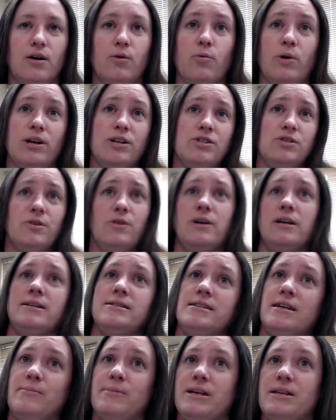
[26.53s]
don't you go ahead and
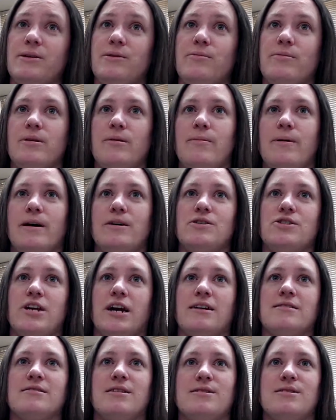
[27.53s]
tell me a little bit about
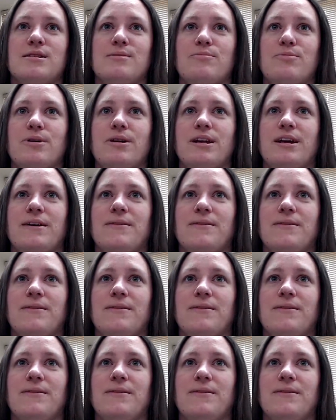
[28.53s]
Jax Custom Printing?